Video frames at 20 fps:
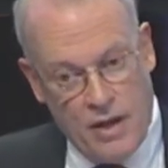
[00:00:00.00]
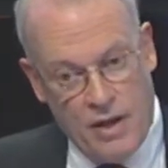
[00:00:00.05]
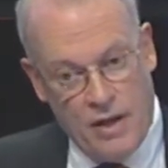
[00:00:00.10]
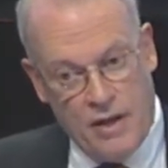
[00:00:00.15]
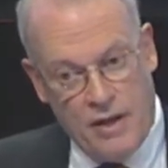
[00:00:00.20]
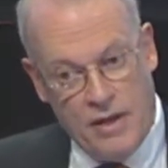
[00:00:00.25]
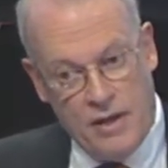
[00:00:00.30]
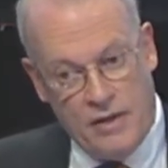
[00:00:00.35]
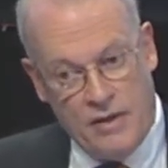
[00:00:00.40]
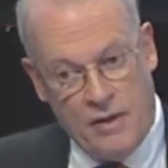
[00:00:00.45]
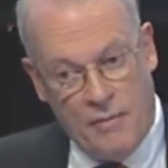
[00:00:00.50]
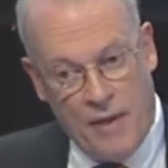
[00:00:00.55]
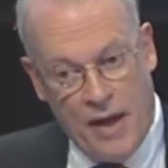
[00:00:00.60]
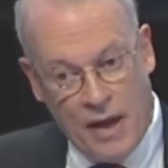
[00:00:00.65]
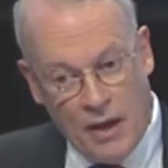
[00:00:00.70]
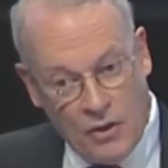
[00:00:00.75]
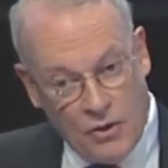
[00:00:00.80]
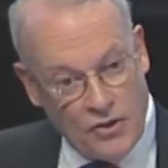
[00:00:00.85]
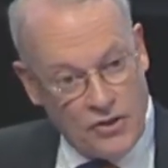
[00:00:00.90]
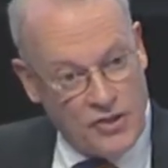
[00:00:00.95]
in the
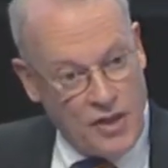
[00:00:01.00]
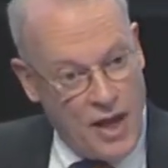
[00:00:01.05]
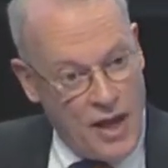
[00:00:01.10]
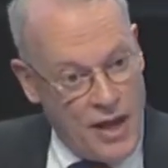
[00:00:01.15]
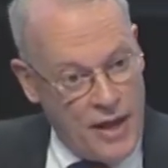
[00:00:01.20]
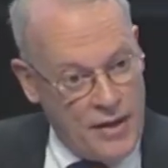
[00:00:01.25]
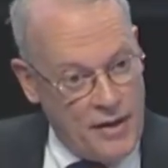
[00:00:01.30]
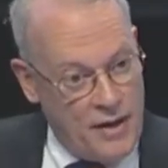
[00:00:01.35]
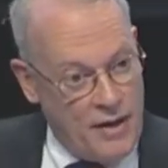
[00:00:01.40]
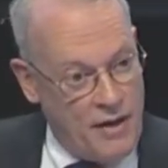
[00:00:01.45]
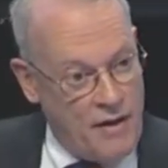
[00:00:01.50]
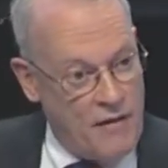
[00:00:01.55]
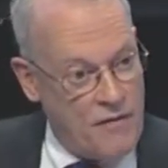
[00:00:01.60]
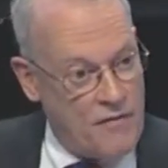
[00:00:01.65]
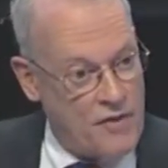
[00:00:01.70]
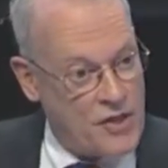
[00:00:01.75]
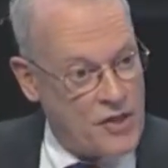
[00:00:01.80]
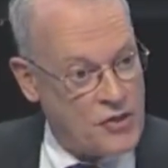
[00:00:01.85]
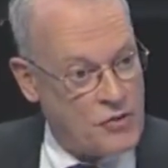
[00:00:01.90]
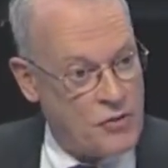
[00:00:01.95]
medical side
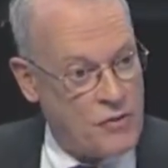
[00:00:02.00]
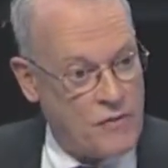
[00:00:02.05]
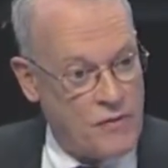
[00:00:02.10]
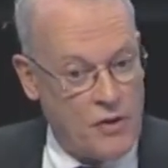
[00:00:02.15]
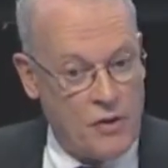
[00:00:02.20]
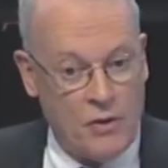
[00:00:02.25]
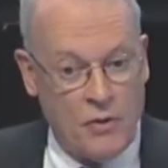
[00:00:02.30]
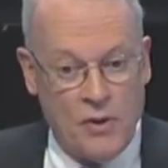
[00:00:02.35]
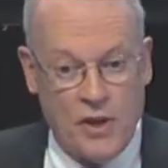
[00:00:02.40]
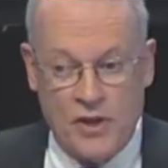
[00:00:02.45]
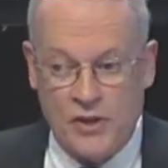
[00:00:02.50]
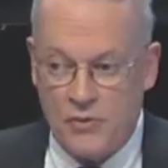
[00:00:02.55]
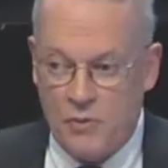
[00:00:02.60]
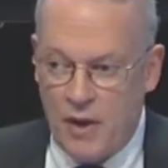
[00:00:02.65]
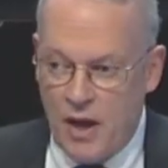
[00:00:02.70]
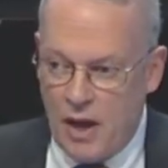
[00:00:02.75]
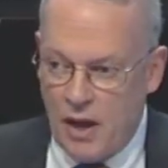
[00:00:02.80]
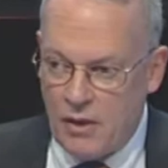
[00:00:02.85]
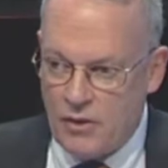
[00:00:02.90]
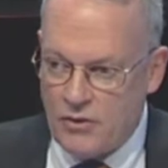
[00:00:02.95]
of this review as
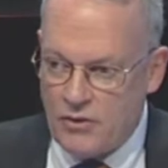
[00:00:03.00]
well.